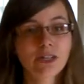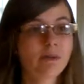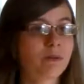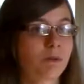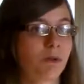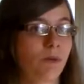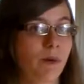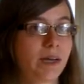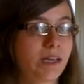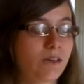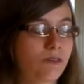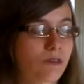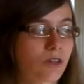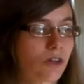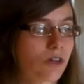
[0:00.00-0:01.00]
acceptable way to
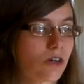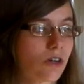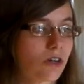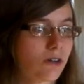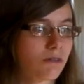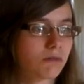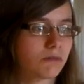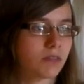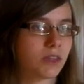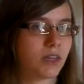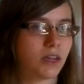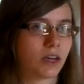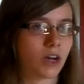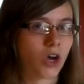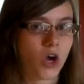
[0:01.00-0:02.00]
use
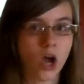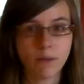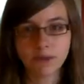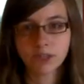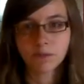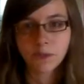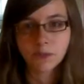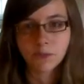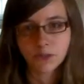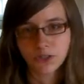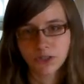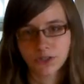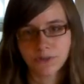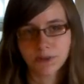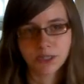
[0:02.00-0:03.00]
the comma splice, which
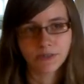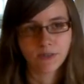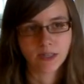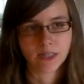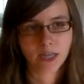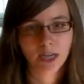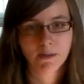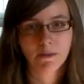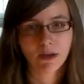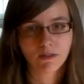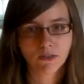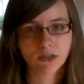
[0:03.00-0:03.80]
is a specific type of